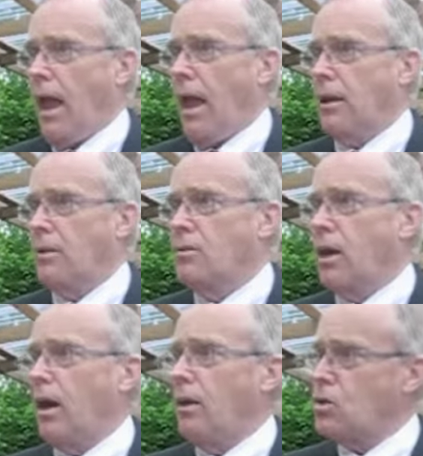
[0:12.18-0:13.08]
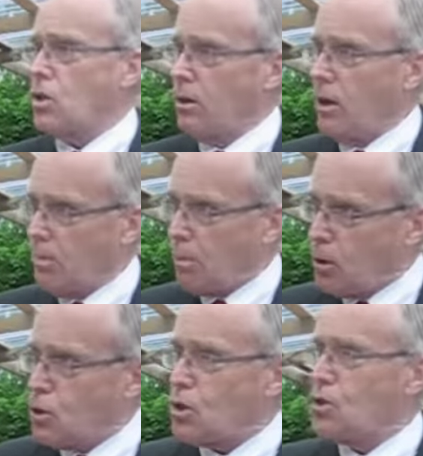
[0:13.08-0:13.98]
And certainly the
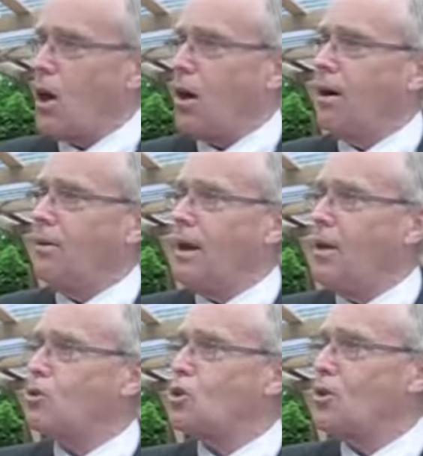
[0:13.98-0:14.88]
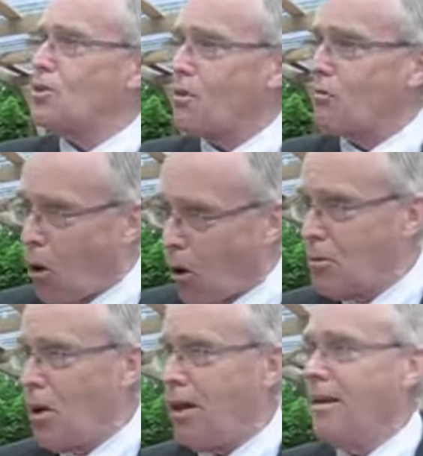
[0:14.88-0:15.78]
producers are on the outskirts of
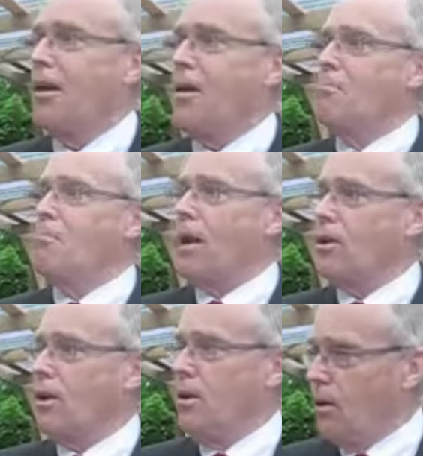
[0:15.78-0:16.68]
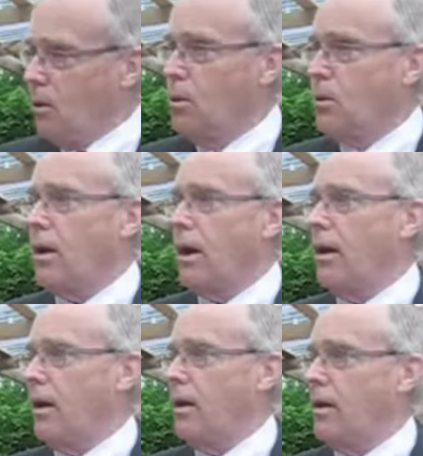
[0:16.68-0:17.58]
Cornwall, but you
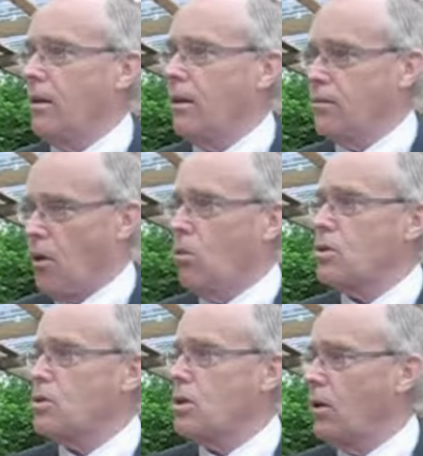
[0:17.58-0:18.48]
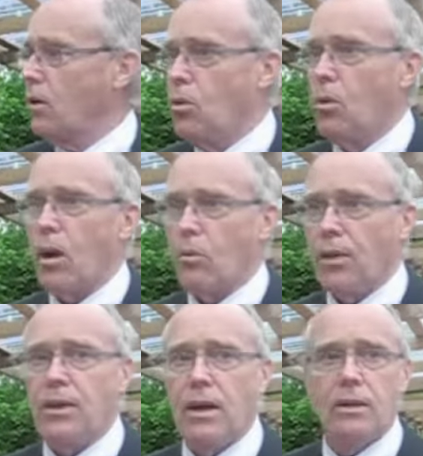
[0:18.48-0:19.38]
folks who are
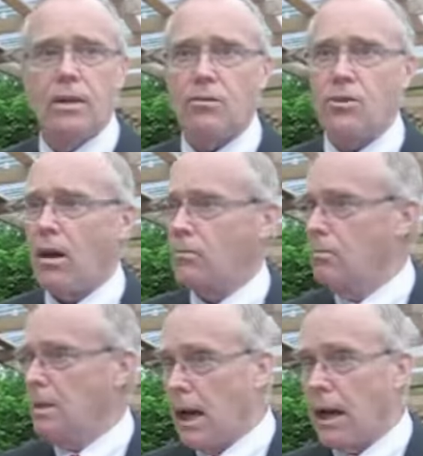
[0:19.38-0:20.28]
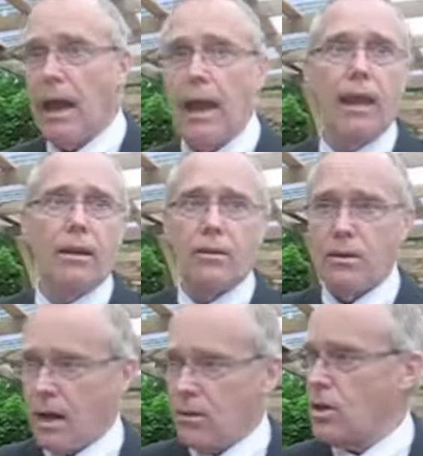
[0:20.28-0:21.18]
with the downtown BIA and the
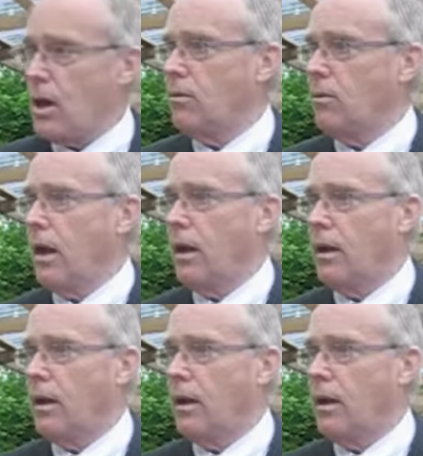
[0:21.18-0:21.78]
downtown